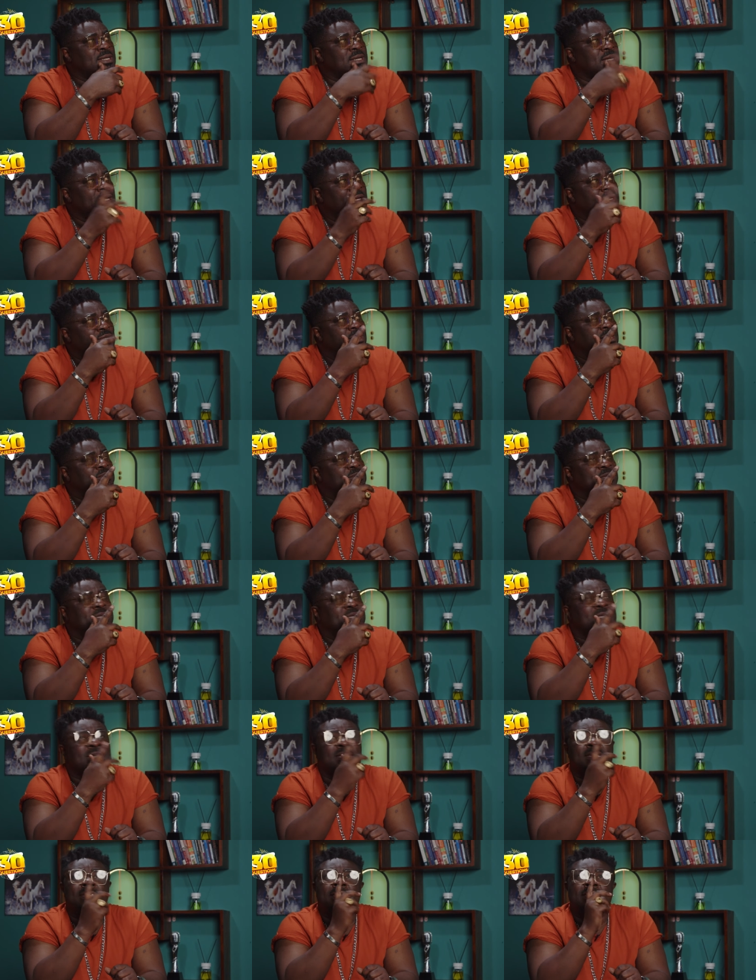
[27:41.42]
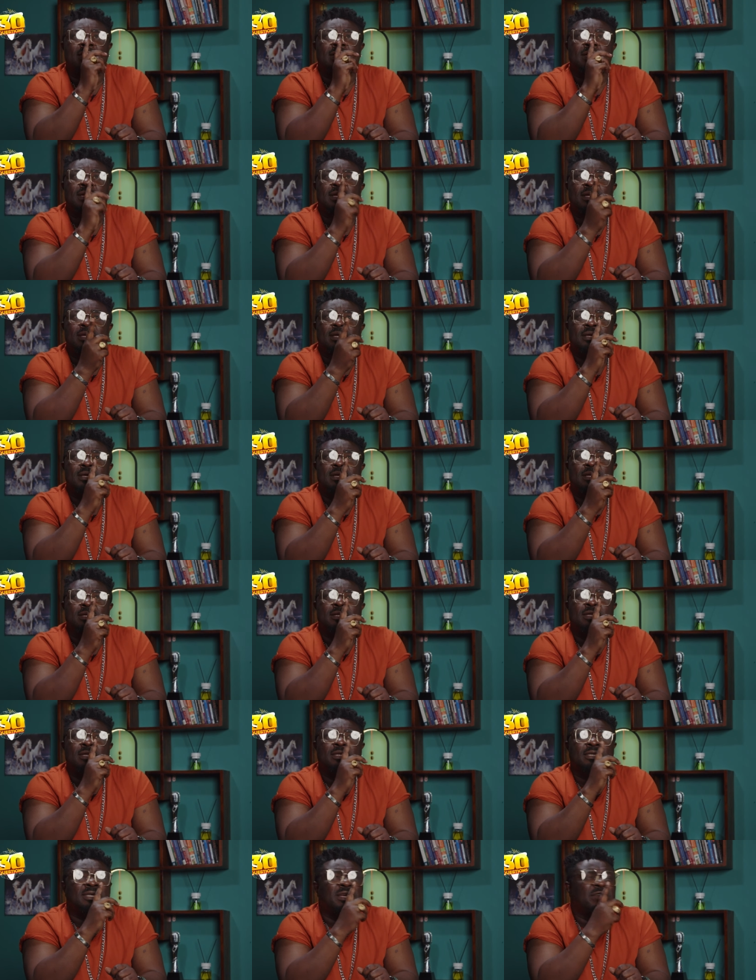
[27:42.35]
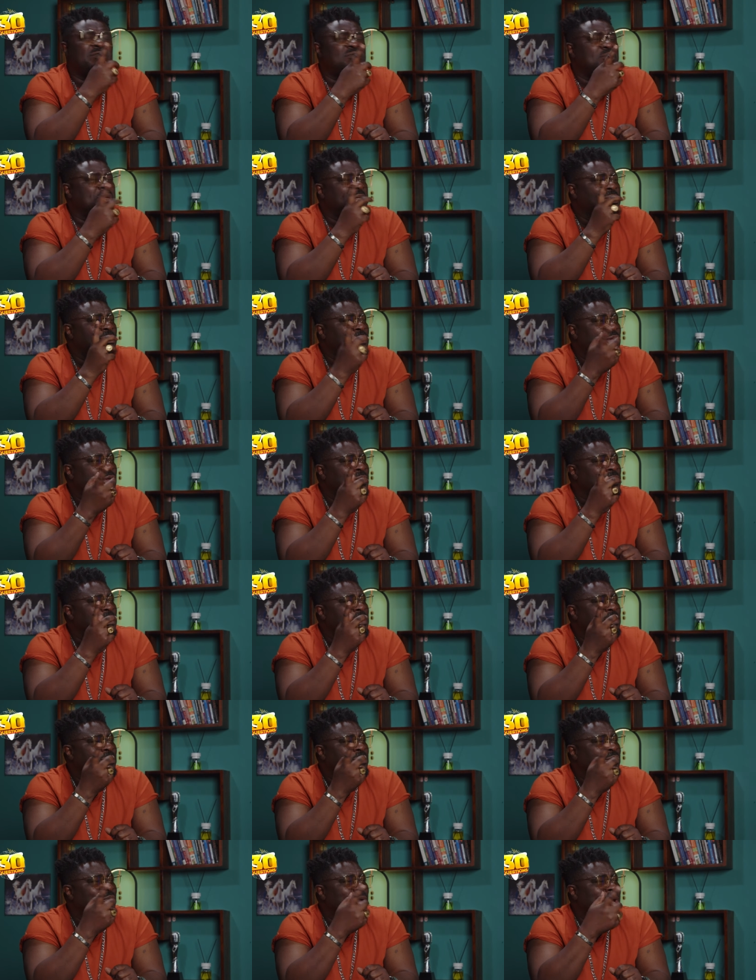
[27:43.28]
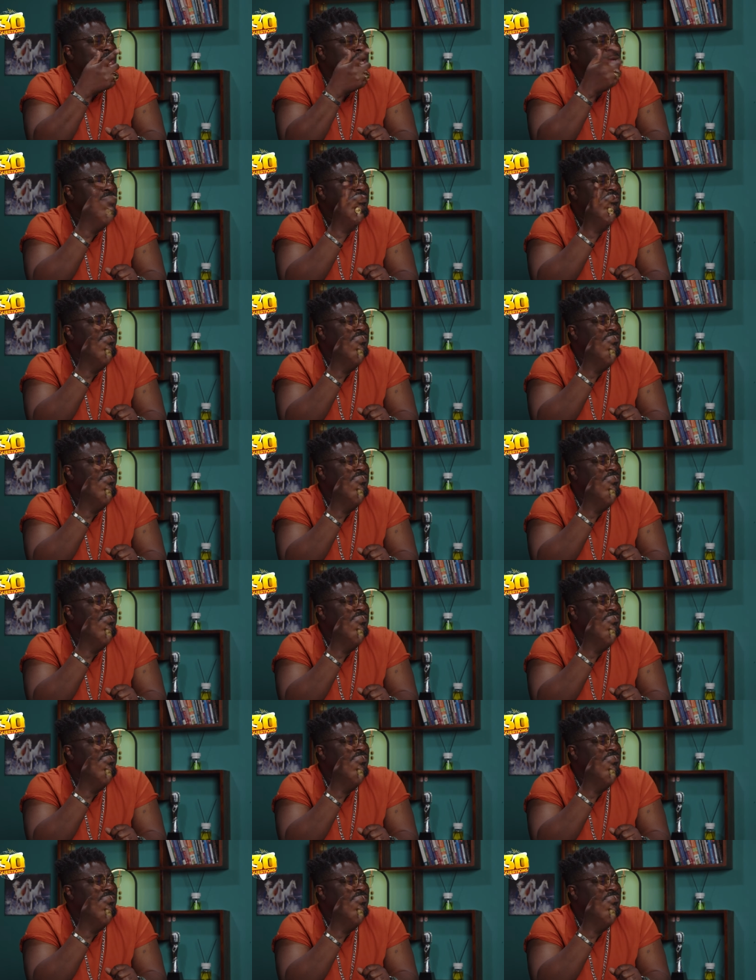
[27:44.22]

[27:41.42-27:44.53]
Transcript: Transportation. Is it Jeff Bezos and the wife?